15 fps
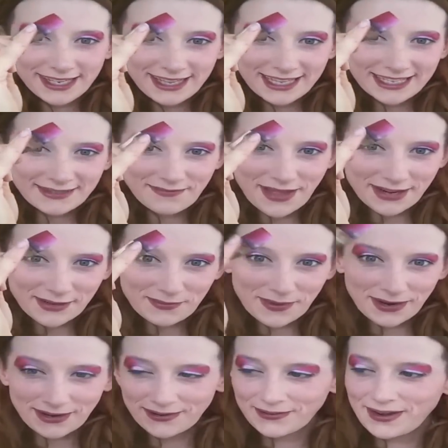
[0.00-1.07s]
this middle
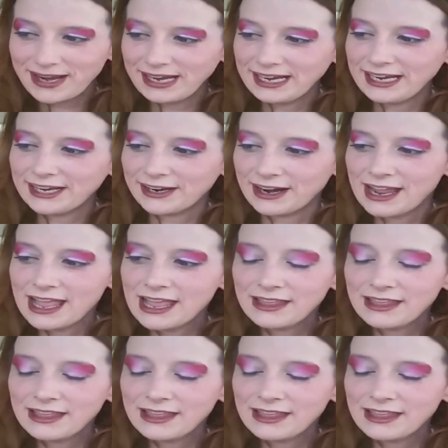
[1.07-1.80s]
part right here.